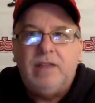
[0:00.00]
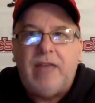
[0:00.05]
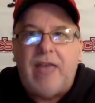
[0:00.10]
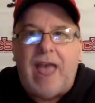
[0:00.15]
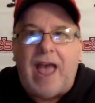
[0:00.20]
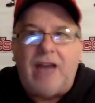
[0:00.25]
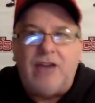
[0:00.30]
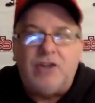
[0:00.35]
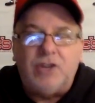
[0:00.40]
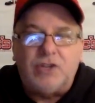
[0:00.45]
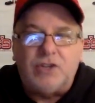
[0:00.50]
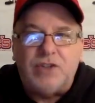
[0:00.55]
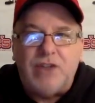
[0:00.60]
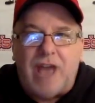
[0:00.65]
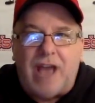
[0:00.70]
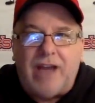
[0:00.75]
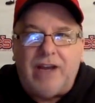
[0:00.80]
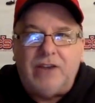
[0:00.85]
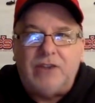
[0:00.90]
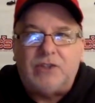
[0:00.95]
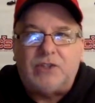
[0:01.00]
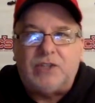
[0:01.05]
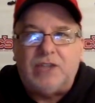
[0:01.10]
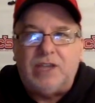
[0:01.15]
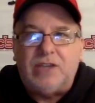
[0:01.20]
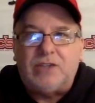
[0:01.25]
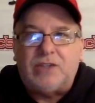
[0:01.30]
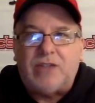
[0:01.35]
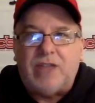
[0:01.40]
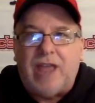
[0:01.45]
They had just nine
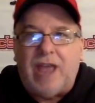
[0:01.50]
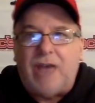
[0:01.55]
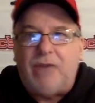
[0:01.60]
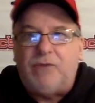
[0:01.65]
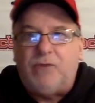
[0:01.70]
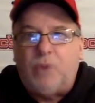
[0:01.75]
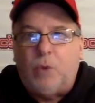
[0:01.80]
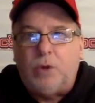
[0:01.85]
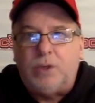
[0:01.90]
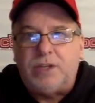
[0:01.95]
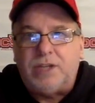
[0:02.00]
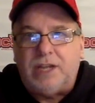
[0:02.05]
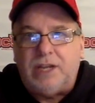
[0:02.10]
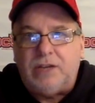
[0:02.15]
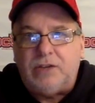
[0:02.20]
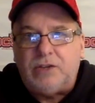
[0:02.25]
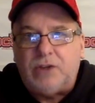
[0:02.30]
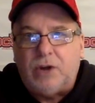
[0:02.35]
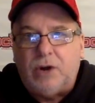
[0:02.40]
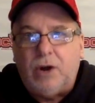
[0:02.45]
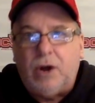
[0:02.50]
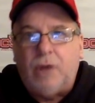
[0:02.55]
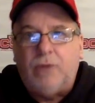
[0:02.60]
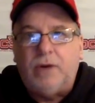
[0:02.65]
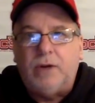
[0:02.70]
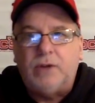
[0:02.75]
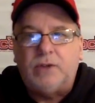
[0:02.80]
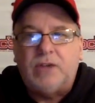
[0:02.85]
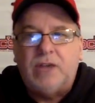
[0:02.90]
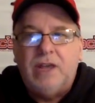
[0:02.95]
assists, they had 14
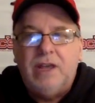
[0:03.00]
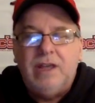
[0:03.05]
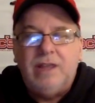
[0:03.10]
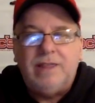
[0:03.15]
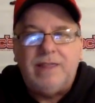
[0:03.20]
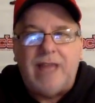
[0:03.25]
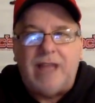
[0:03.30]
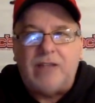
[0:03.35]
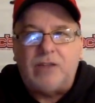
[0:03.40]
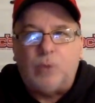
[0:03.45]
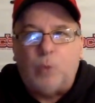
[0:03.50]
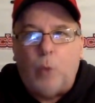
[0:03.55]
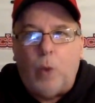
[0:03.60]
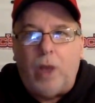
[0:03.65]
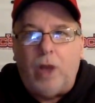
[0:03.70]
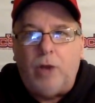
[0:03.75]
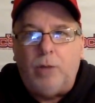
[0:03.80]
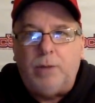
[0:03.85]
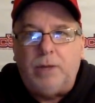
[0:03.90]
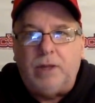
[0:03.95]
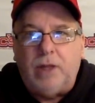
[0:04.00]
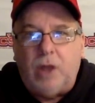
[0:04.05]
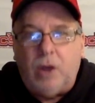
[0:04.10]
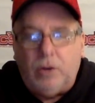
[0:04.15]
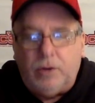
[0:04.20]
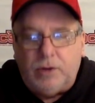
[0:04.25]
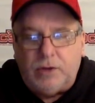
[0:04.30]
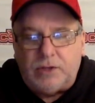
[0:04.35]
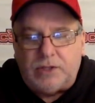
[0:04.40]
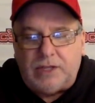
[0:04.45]
turnovers. That's well
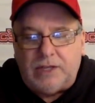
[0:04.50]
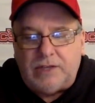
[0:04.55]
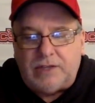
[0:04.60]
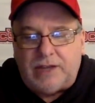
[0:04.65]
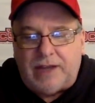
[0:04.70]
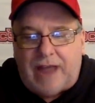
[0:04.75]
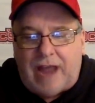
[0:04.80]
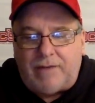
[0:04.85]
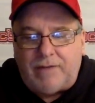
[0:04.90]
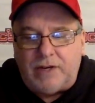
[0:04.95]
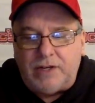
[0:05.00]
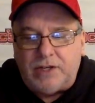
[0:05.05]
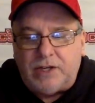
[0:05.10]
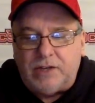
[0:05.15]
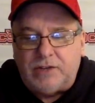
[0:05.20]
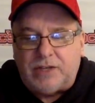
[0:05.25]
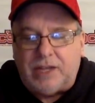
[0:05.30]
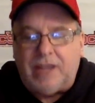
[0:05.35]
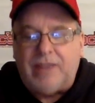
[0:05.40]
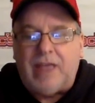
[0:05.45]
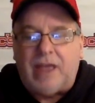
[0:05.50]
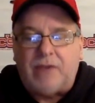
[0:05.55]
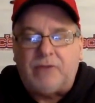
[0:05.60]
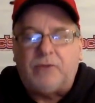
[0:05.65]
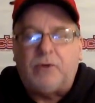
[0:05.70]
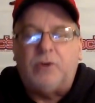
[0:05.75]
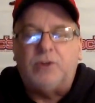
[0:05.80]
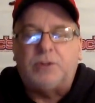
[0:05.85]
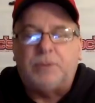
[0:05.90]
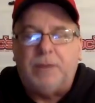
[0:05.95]
below their season averages in that
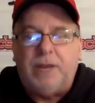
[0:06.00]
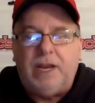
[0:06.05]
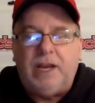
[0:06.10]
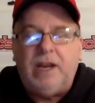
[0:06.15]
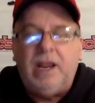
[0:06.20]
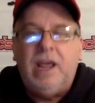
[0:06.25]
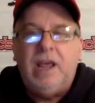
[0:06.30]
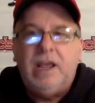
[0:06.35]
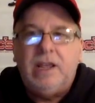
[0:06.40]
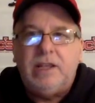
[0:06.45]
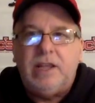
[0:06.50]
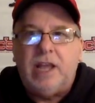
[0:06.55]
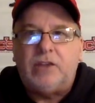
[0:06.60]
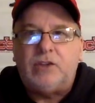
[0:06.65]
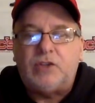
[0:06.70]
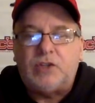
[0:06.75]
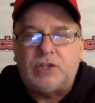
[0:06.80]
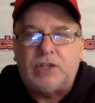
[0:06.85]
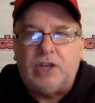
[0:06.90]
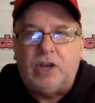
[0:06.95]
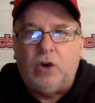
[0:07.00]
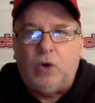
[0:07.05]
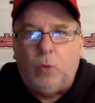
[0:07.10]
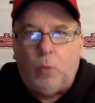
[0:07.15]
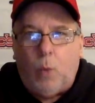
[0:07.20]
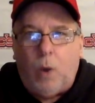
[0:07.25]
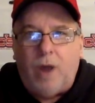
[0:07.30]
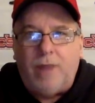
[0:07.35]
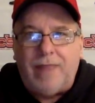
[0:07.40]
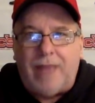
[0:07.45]
first meeting, yet
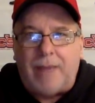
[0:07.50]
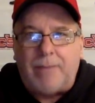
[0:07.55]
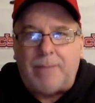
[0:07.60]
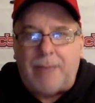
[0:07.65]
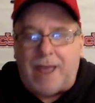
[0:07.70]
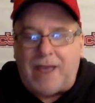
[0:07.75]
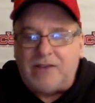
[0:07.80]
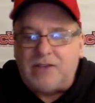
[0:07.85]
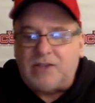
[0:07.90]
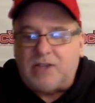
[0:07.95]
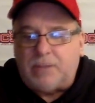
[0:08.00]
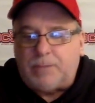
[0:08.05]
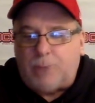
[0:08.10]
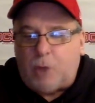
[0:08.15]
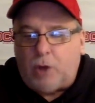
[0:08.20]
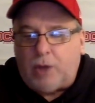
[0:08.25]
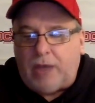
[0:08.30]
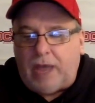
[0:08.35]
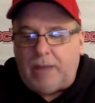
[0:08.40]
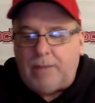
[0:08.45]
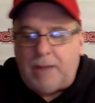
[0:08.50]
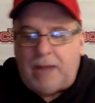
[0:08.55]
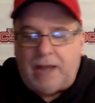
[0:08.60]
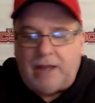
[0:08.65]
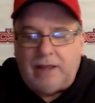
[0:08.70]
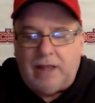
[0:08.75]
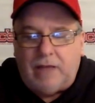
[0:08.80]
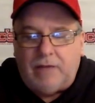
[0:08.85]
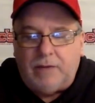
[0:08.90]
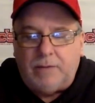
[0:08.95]
still won that basketball game by
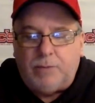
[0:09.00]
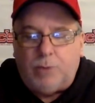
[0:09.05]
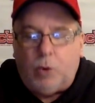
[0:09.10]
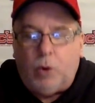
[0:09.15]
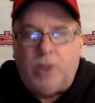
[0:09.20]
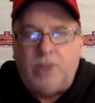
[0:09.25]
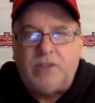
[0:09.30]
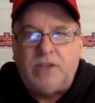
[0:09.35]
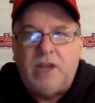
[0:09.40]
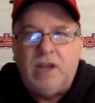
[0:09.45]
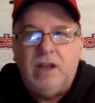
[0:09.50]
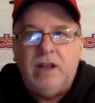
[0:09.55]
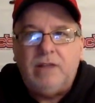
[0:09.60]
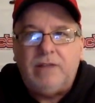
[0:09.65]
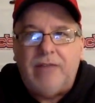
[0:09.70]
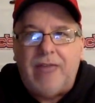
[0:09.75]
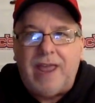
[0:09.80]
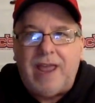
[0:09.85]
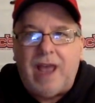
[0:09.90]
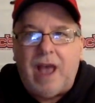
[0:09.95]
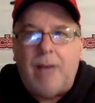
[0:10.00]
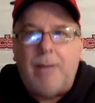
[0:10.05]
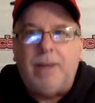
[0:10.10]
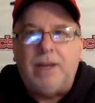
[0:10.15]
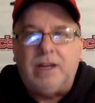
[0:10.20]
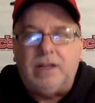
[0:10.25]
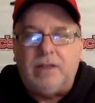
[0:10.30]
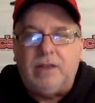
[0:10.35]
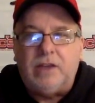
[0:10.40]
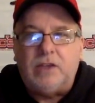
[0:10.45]
11 points. They come
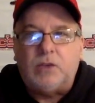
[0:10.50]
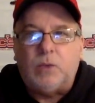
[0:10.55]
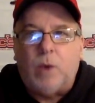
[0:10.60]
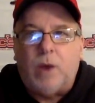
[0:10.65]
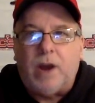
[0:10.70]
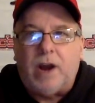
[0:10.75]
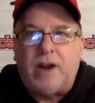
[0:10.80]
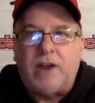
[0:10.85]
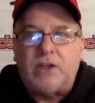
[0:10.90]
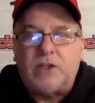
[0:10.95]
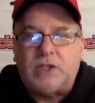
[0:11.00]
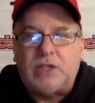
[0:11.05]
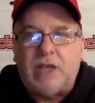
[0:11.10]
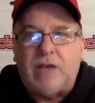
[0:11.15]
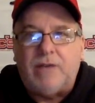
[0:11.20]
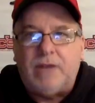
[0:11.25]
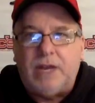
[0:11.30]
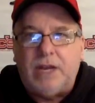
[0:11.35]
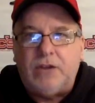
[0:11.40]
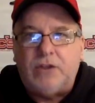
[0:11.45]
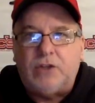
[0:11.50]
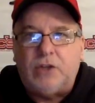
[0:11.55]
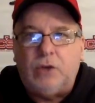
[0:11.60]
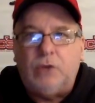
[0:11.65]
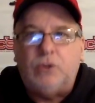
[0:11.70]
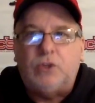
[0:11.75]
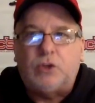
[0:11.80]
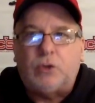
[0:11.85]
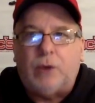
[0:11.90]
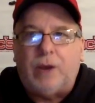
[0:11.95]
into this one on a 7 and
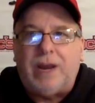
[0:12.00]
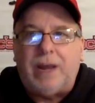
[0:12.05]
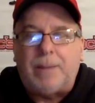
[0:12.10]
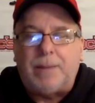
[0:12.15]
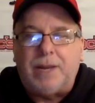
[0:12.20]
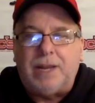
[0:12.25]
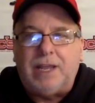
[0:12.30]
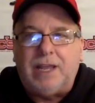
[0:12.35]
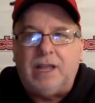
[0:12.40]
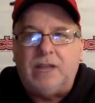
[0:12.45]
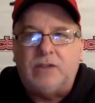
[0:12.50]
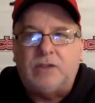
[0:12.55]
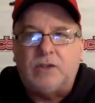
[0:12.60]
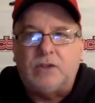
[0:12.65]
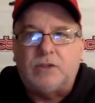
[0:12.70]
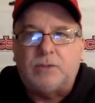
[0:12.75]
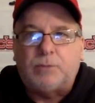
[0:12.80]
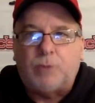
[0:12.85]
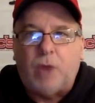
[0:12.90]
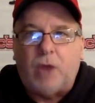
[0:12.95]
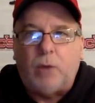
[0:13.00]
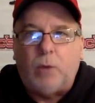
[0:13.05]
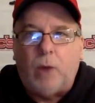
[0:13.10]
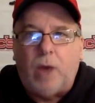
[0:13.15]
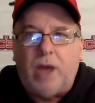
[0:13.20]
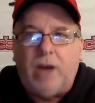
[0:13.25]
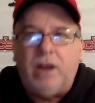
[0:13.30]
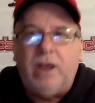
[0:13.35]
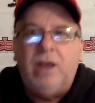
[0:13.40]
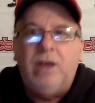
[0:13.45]
2 straight up and against the spread
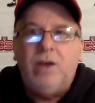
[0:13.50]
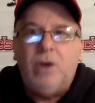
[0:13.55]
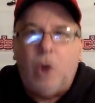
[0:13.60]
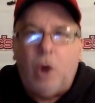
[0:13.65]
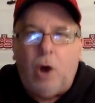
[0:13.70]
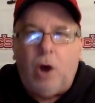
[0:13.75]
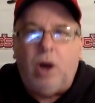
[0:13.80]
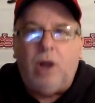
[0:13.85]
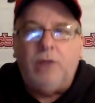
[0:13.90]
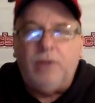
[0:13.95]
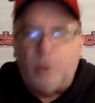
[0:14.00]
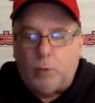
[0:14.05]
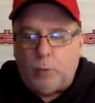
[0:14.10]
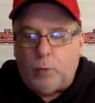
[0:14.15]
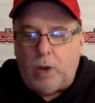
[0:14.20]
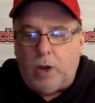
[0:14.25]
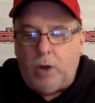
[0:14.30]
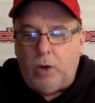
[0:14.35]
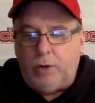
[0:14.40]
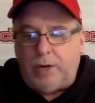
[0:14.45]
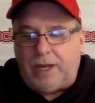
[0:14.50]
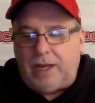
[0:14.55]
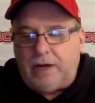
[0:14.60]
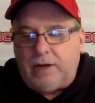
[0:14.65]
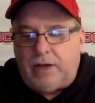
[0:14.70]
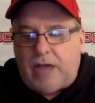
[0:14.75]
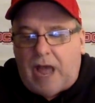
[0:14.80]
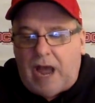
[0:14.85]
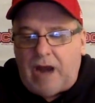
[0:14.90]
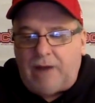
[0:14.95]
run on the road
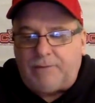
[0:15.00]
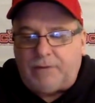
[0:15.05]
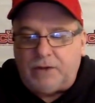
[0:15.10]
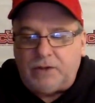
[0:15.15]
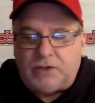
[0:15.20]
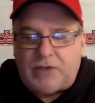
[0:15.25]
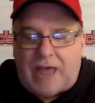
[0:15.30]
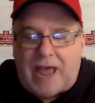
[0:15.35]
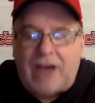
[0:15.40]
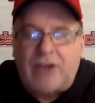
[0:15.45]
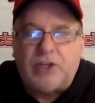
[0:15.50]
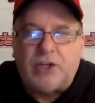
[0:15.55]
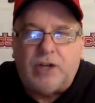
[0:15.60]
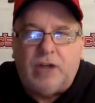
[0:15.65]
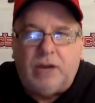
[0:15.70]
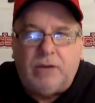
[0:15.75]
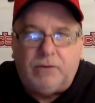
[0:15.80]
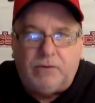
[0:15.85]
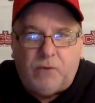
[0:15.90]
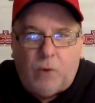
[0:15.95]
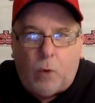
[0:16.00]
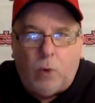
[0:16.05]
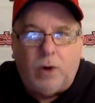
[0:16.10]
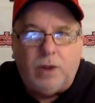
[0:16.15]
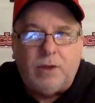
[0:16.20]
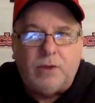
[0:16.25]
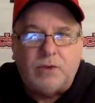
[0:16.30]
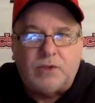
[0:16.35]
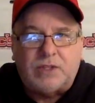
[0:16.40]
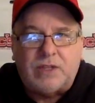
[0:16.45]
in conference action, and
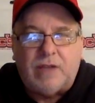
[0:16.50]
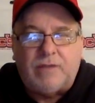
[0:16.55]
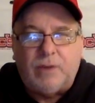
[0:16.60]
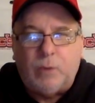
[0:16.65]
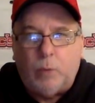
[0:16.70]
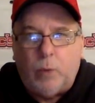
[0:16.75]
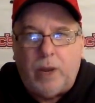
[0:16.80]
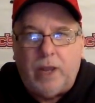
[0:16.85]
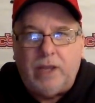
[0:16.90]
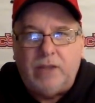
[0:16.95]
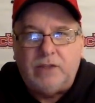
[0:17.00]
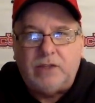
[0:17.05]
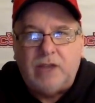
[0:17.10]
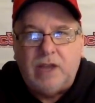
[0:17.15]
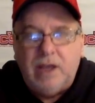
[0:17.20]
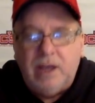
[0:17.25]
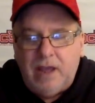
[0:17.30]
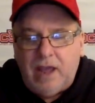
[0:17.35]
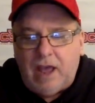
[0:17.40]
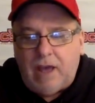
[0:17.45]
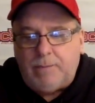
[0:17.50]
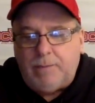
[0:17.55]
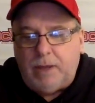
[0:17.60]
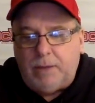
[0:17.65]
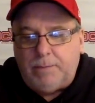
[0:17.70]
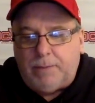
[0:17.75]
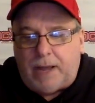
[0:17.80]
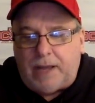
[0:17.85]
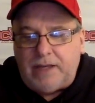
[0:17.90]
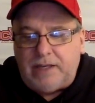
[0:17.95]
four of those seven wins have
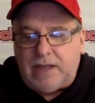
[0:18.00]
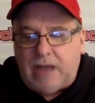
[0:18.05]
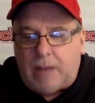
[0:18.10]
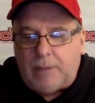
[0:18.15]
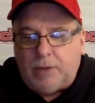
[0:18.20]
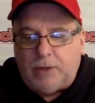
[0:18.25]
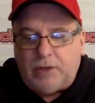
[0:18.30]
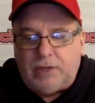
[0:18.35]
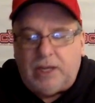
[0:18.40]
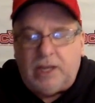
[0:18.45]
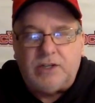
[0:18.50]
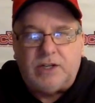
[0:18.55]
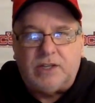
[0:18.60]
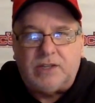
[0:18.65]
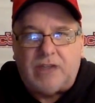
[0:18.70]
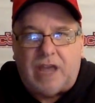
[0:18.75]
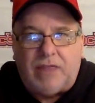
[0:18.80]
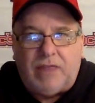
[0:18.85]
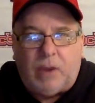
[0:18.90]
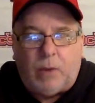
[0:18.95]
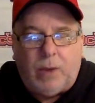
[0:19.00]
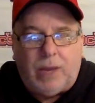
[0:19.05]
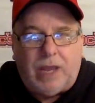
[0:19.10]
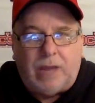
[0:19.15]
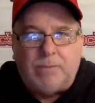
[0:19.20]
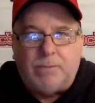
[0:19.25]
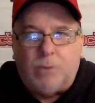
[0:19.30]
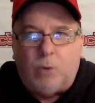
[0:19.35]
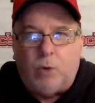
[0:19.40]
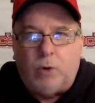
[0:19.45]
been by double digits. I think we
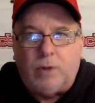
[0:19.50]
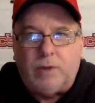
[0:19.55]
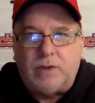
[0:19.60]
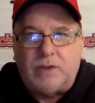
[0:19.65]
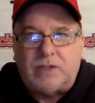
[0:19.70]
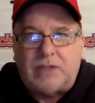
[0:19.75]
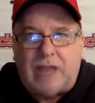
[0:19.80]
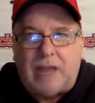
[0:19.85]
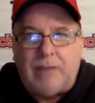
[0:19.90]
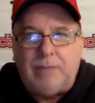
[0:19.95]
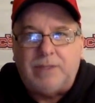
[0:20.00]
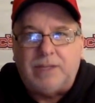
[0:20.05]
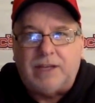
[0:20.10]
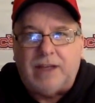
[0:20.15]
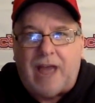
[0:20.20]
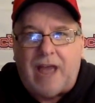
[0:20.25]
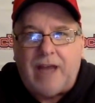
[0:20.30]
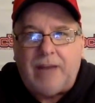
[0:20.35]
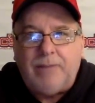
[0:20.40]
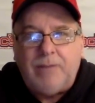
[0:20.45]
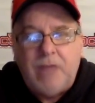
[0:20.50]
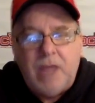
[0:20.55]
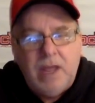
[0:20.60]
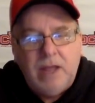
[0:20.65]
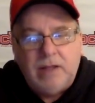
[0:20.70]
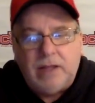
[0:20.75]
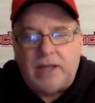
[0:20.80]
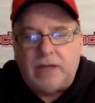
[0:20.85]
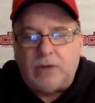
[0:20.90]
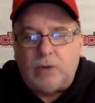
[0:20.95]
get more of the same tonight,
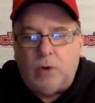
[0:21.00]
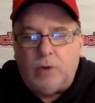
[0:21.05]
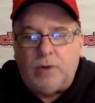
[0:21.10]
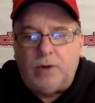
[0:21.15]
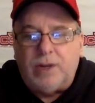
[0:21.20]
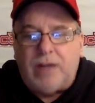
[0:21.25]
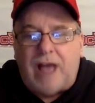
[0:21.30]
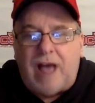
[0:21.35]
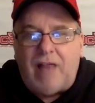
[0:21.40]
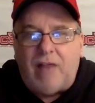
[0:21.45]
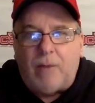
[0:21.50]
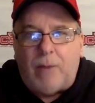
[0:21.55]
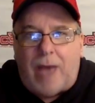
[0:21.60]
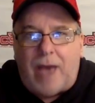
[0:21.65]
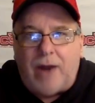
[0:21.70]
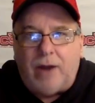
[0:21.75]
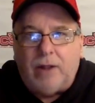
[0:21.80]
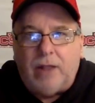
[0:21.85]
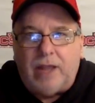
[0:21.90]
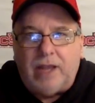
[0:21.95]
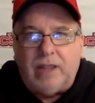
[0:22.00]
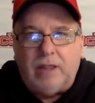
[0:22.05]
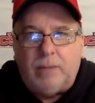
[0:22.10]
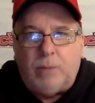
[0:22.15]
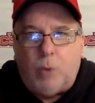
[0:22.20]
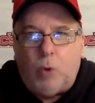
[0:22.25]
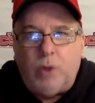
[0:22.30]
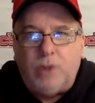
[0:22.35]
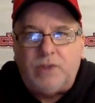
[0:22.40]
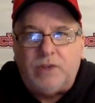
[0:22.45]
like Northern Colorado laying the
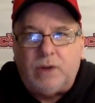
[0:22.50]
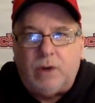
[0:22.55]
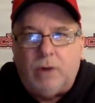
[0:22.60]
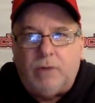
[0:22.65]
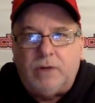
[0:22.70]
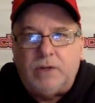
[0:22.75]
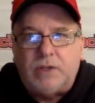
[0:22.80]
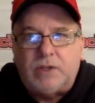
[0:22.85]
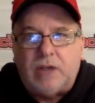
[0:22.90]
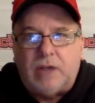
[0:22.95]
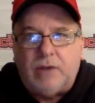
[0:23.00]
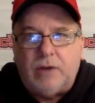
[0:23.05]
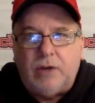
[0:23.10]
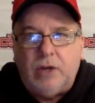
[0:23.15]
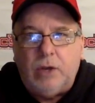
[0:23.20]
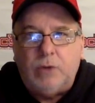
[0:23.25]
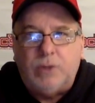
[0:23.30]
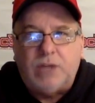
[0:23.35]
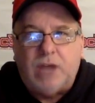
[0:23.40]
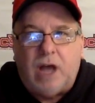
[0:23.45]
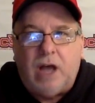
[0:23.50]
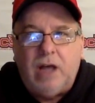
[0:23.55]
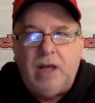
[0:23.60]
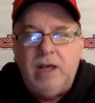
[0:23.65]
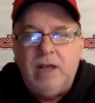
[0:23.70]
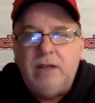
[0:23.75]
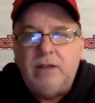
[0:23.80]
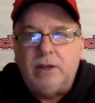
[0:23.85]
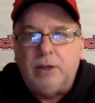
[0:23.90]
points here over Southern Utah.